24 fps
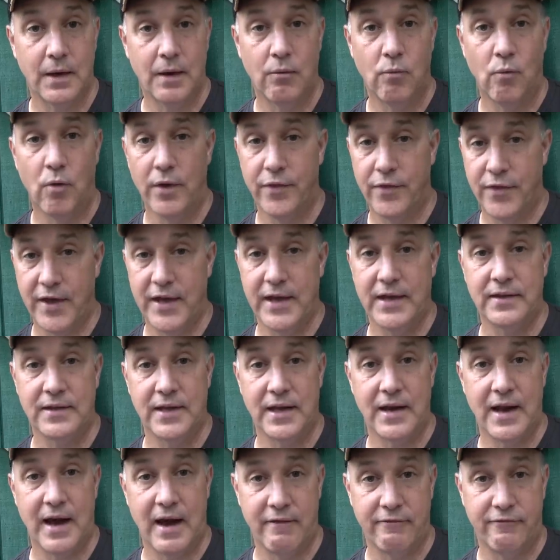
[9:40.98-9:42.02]
One thing
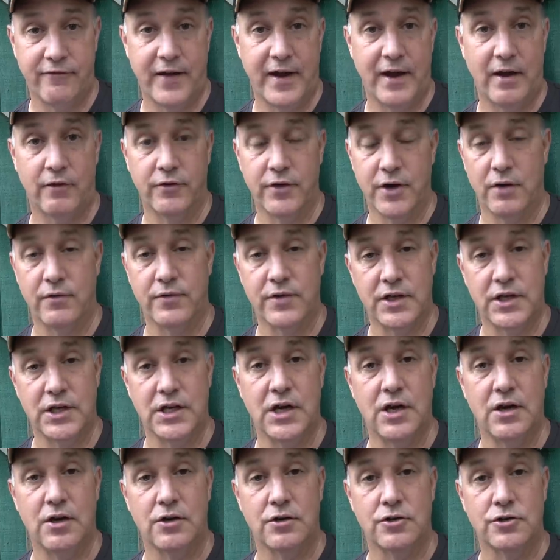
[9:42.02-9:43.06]
that I've found over the
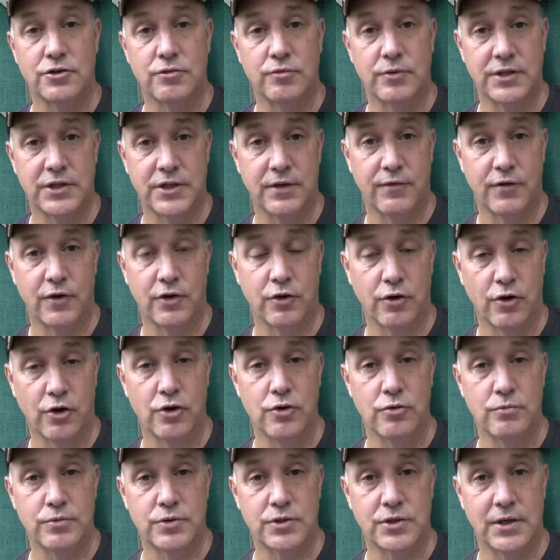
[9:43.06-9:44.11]
years with different
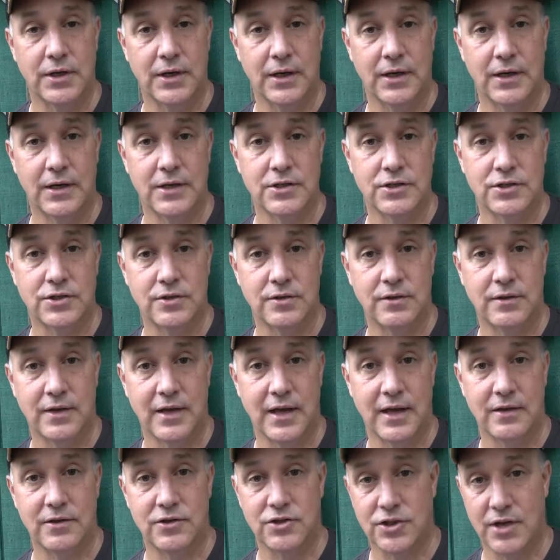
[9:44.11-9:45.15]
groups is
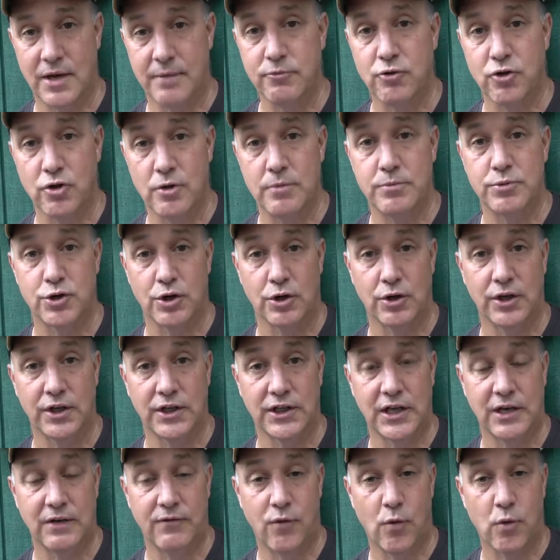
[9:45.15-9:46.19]
that some groups are
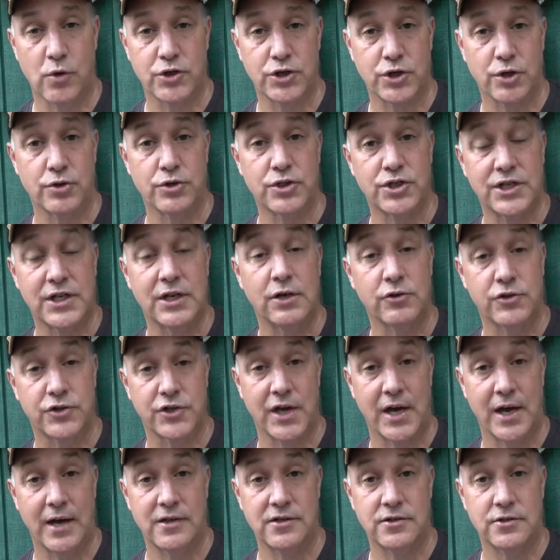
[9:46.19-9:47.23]
looking for certain skill
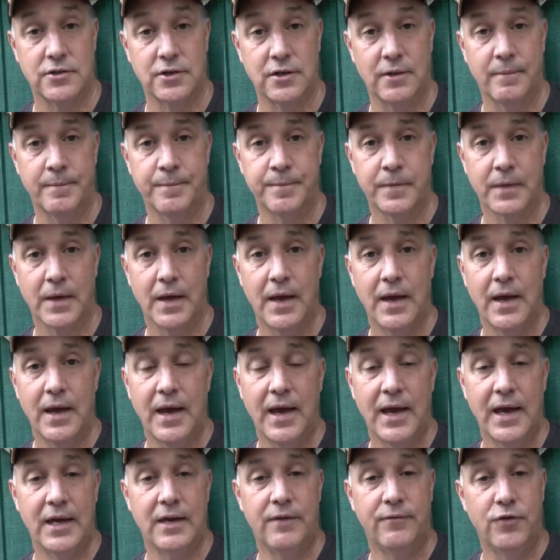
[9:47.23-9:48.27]
sets.
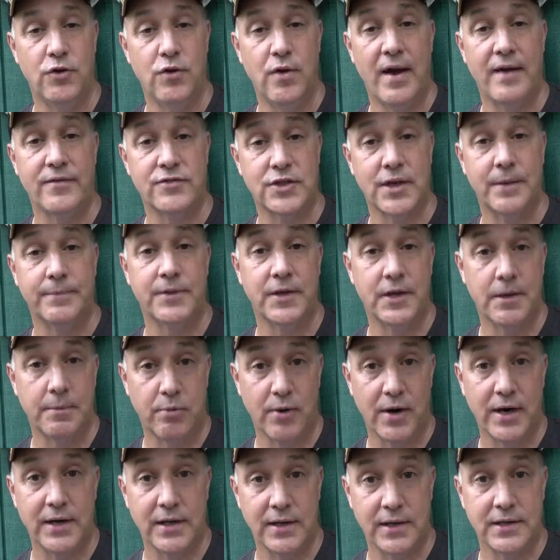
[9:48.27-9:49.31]
And if you have something to
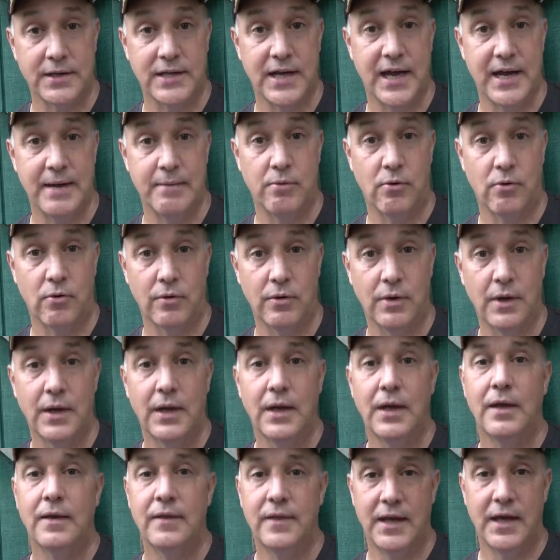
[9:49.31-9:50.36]
bring to the table,
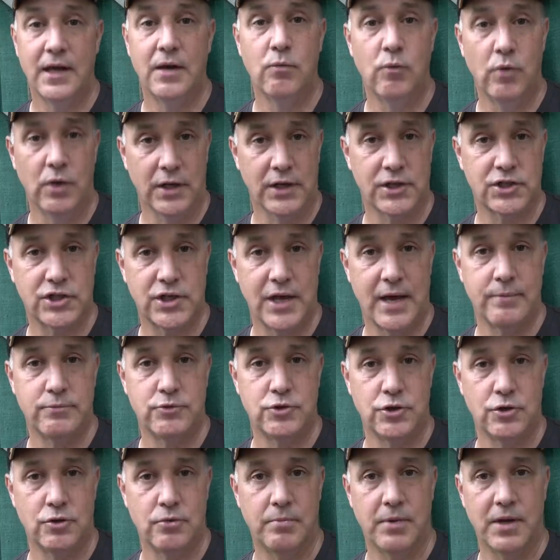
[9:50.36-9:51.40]
then we'll
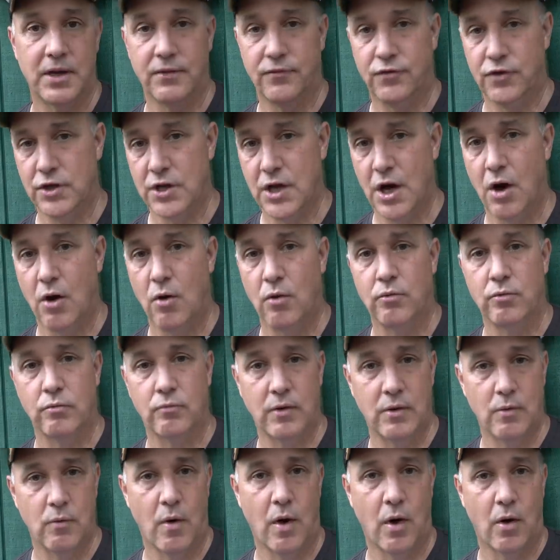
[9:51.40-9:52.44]
accept you. But if you don't,
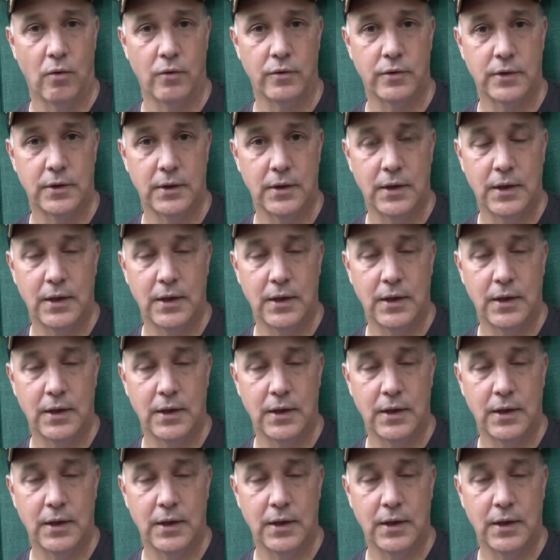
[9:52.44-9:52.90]
we won't.